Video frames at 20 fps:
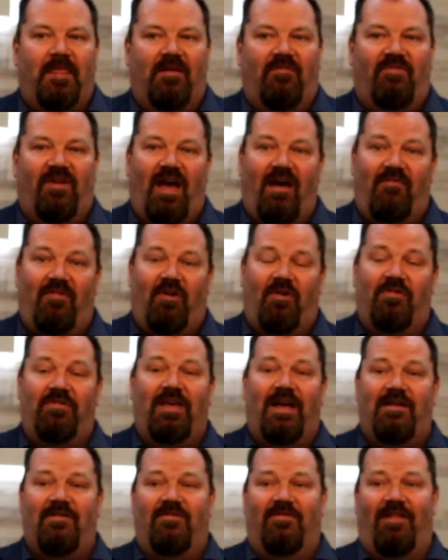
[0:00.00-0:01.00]
If you haven't heard
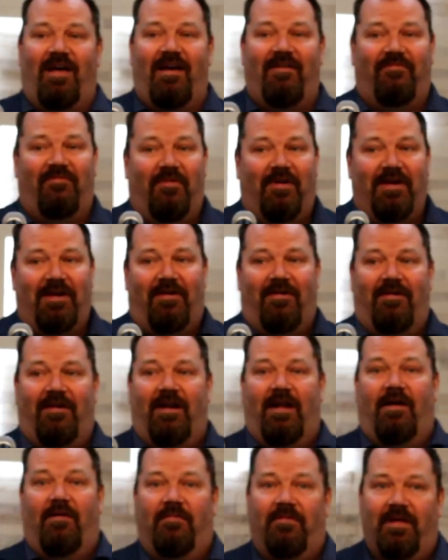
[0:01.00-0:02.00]
that in your life, well, you heard
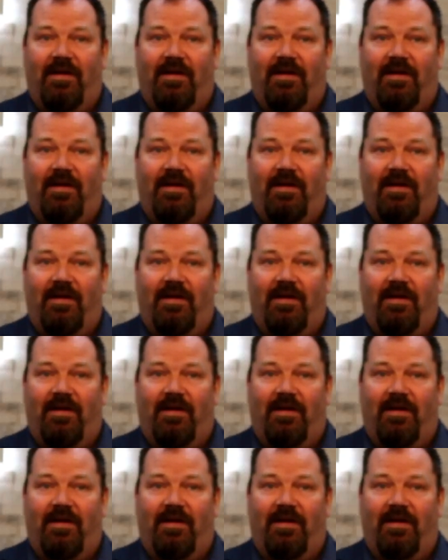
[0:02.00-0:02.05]
it now.